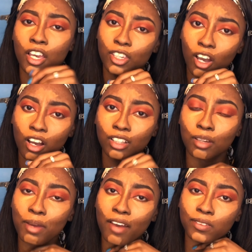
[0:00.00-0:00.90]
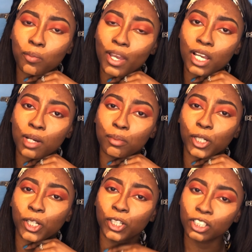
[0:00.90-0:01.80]
Y'all, I'm gonna have to wake up
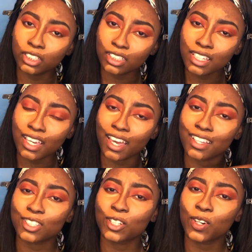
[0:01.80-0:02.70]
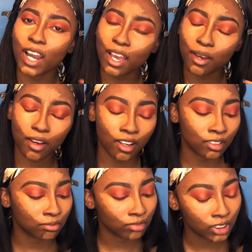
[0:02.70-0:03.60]
early as
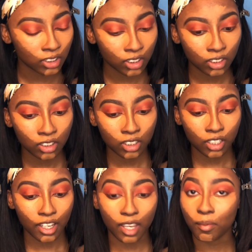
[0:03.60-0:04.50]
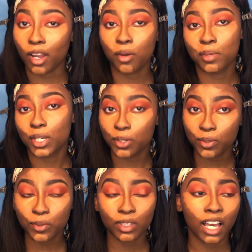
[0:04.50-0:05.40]
crap. Am I gonna be
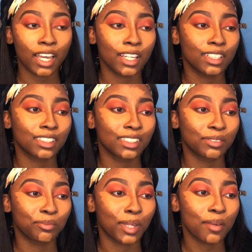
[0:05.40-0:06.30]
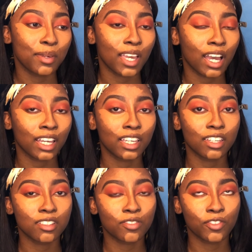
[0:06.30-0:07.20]
cute? Like maybe I can
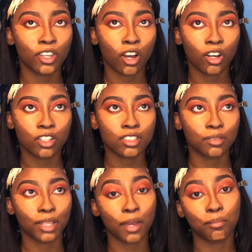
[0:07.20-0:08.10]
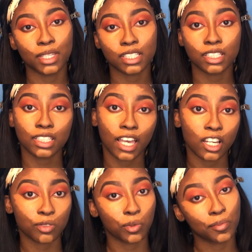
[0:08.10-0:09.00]
get y'all some like business
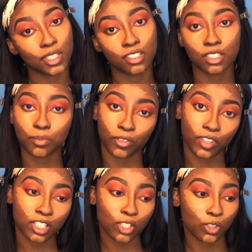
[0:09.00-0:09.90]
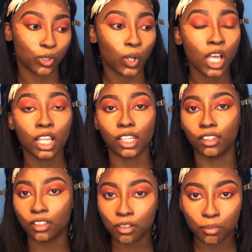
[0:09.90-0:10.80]
casual, business professional
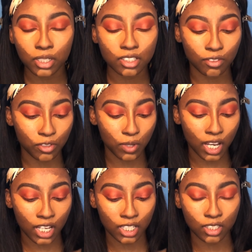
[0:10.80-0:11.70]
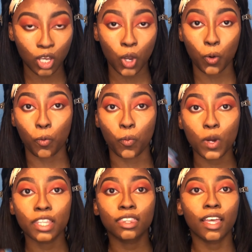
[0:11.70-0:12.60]
lookbooks if you guys
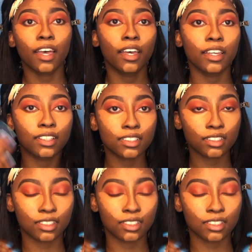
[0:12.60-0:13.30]
want that.